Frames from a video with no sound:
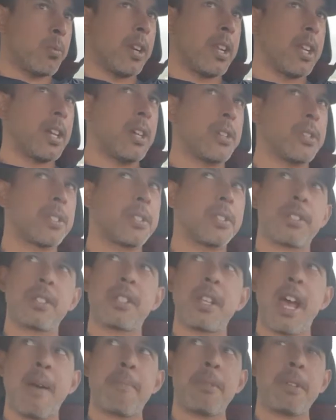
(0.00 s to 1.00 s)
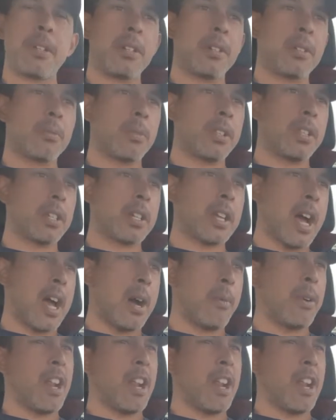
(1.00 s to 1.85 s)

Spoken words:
What else happened with the car?